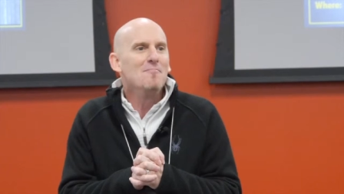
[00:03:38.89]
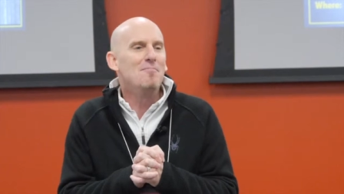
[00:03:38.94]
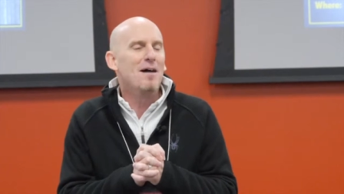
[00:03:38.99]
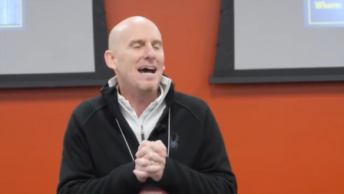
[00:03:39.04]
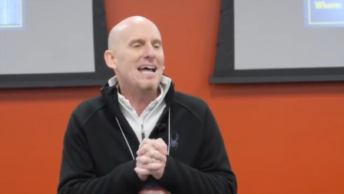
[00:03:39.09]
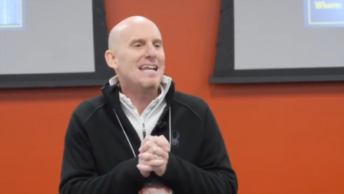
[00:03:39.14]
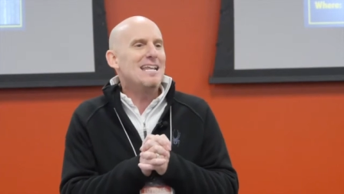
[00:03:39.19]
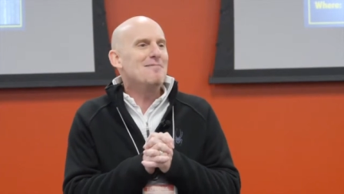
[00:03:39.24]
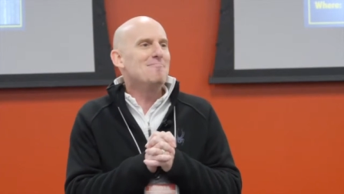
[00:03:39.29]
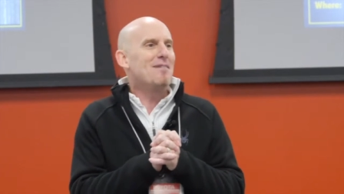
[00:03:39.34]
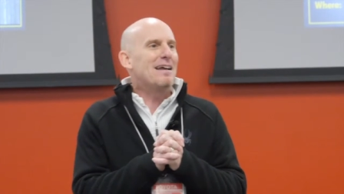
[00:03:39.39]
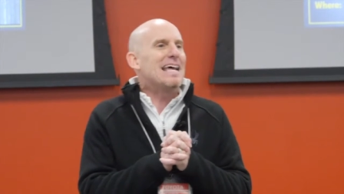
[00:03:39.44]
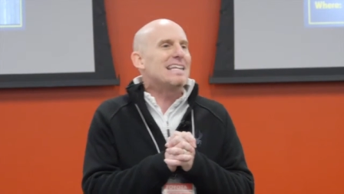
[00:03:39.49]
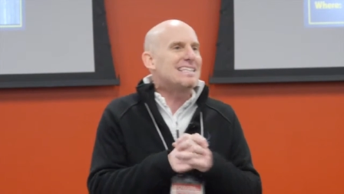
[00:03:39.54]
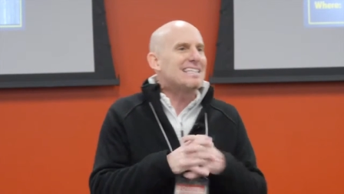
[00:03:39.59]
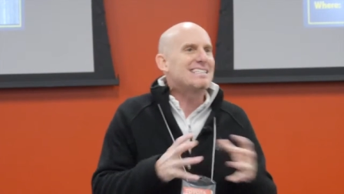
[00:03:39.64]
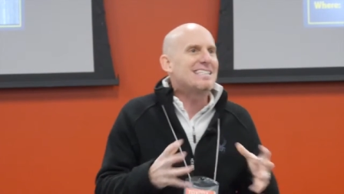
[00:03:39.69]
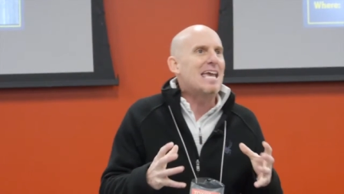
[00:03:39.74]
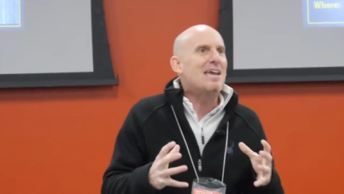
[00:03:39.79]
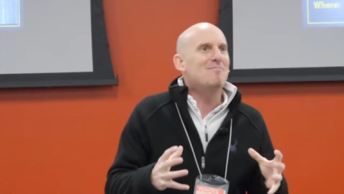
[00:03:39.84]
but but at
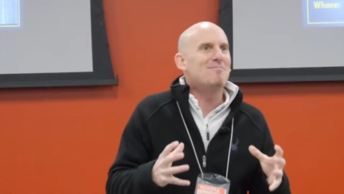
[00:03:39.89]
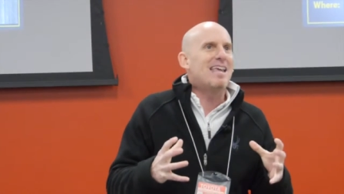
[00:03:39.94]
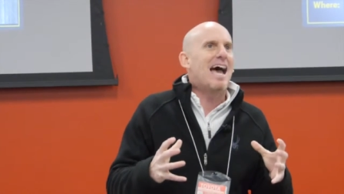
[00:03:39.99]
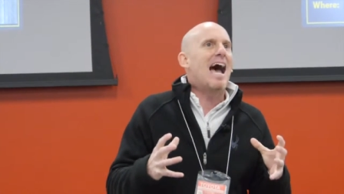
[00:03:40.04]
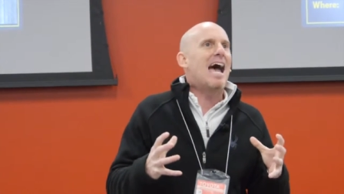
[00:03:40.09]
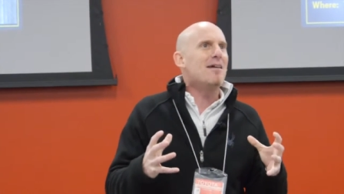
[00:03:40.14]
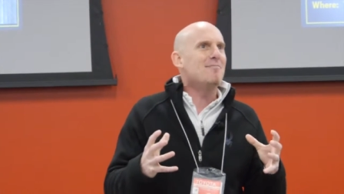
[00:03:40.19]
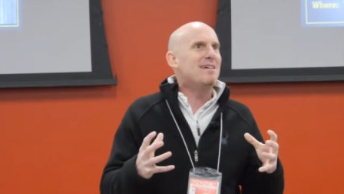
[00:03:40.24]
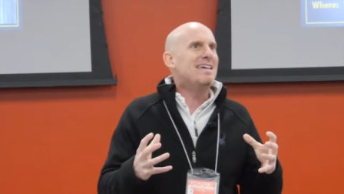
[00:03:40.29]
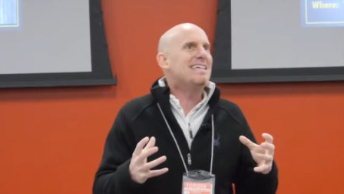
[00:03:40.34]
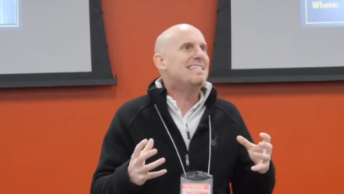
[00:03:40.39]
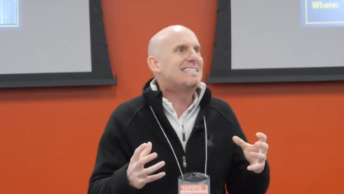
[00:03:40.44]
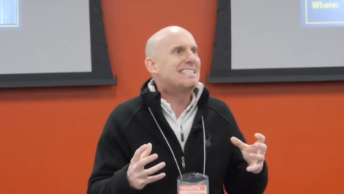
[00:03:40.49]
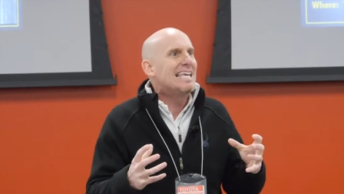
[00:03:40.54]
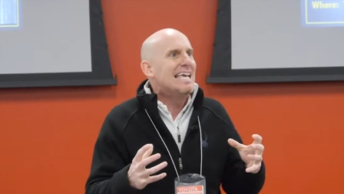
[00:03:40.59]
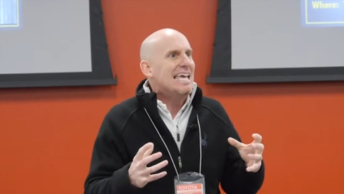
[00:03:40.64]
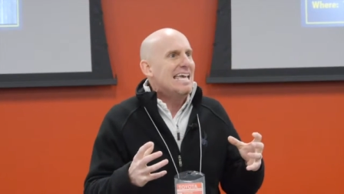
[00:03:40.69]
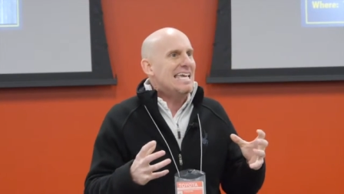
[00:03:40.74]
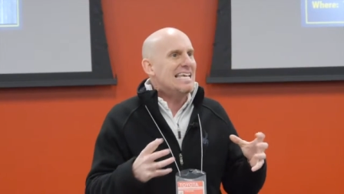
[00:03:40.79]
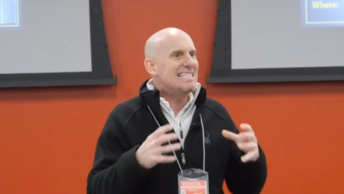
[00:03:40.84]
the same time, he's
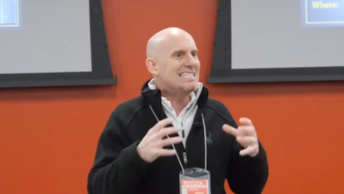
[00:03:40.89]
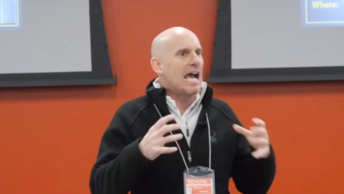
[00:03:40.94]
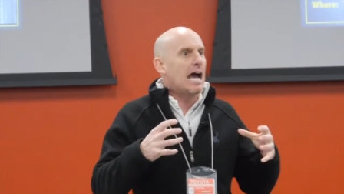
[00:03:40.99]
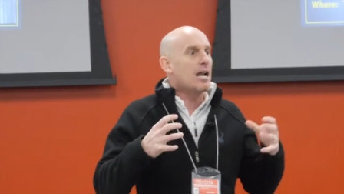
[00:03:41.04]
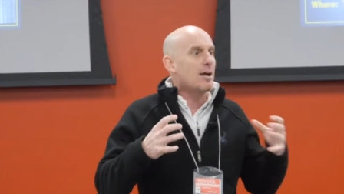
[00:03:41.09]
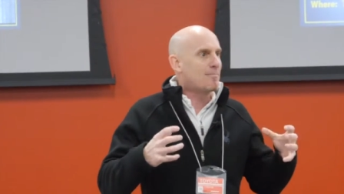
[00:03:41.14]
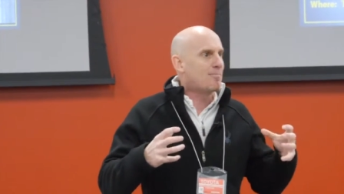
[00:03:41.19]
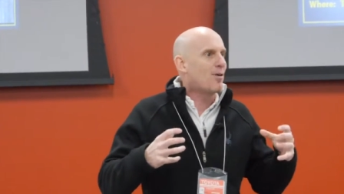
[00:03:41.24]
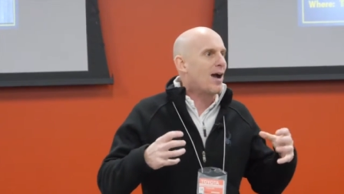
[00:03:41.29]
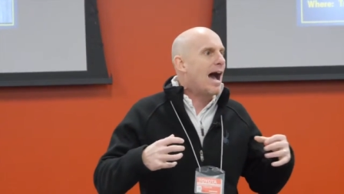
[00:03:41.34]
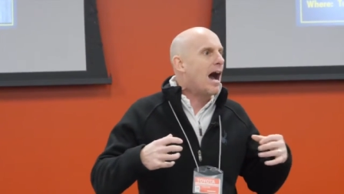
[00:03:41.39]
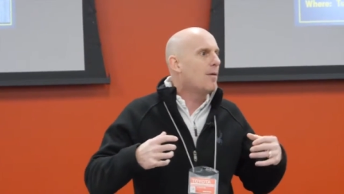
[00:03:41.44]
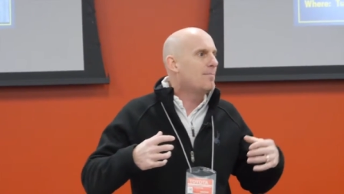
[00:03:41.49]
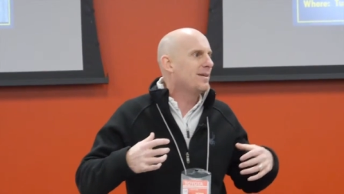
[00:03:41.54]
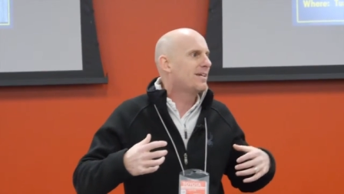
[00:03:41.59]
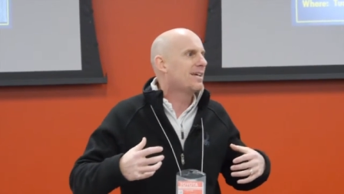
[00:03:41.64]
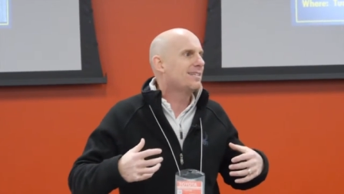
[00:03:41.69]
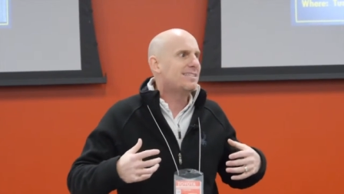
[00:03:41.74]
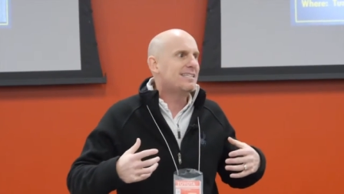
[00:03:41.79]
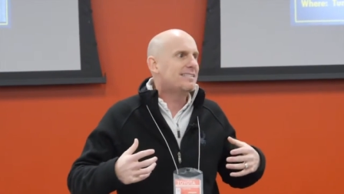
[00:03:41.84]
he's kind of proud
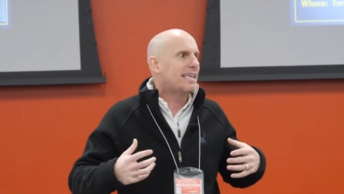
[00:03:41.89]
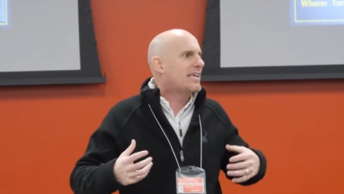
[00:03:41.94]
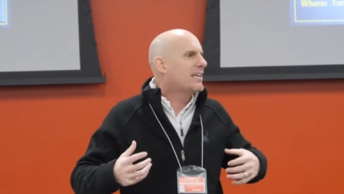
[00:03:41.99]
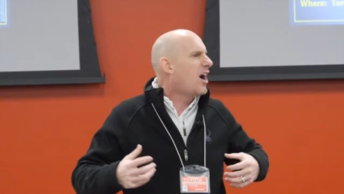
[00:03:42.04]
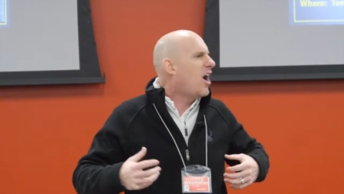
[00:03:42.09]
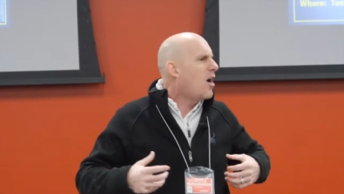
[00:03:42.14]
because he's thinking,